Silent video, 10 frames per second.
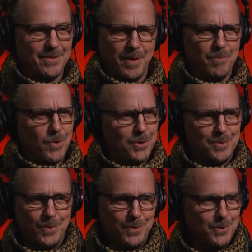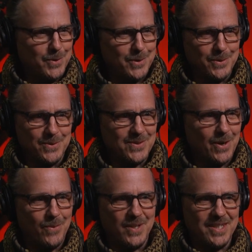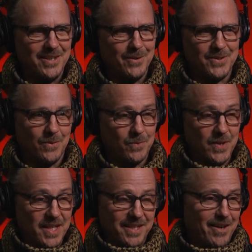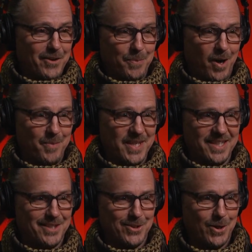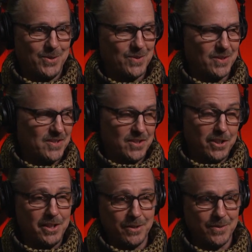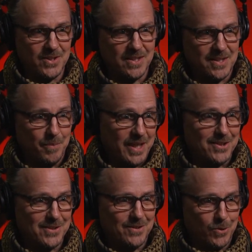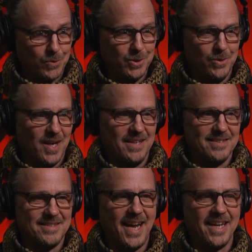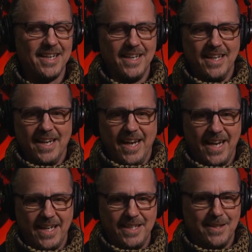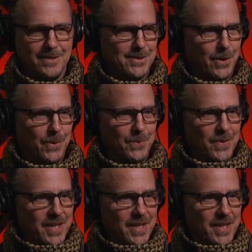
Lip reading: We had multiple crews going, you know, so the art department at The Chosen is huge. It's the biggest crew on set. And so